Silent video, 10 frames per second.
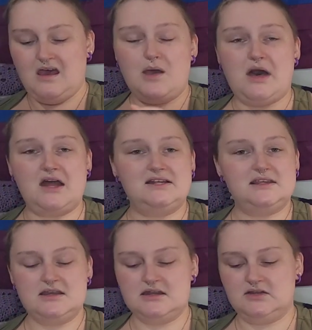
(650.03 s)
I'm
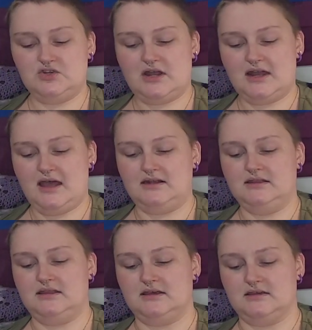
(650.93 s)
honestly gonna try to
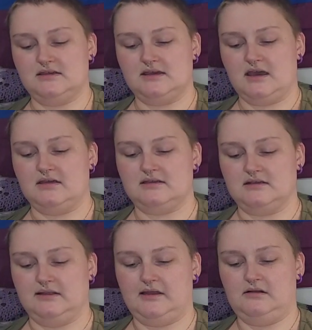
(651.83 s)
edit this as
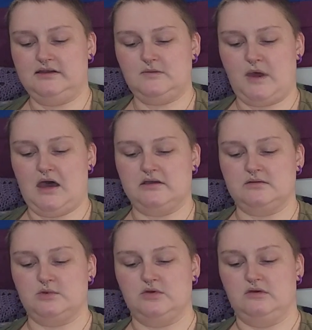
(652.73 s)
little as
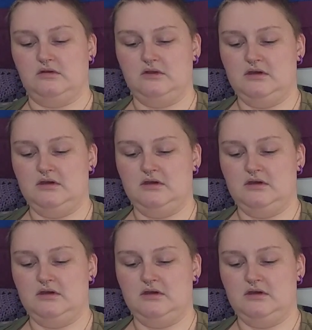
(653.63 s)
possible.